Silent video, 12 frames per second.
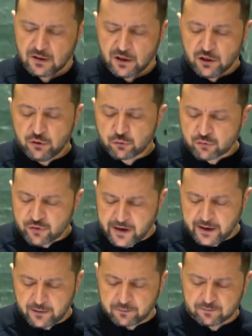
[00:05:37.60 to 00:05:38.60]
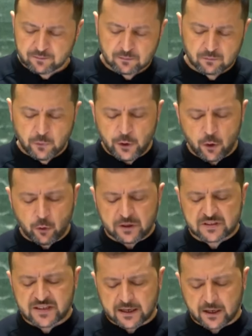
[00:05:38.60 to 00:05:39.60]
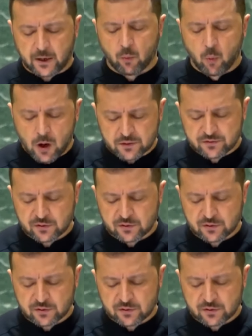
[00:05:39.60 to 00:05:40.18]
In Ukraine, we know exactly what